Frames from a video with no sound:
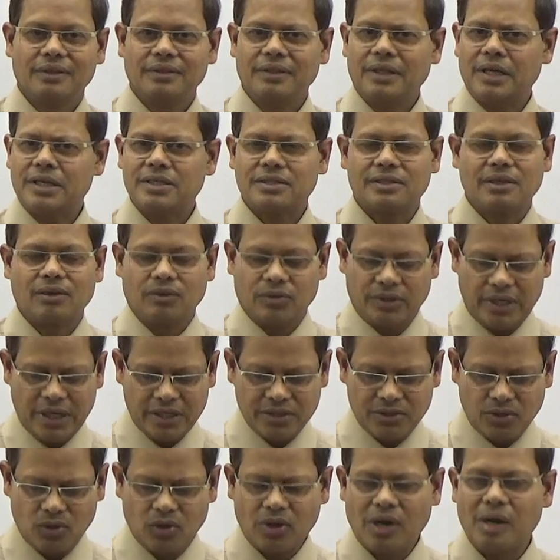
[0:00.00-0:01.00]
There
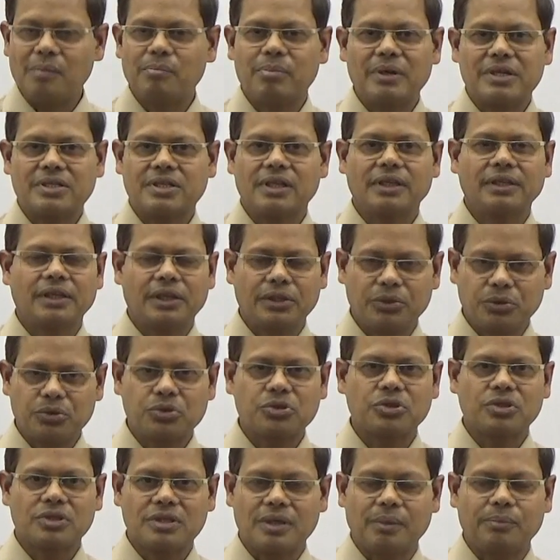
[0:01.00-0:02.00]
is no compulsion that you
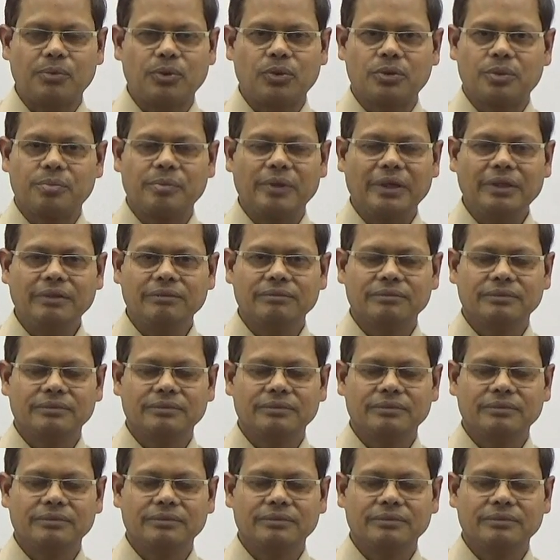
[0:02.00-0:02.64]
should support me.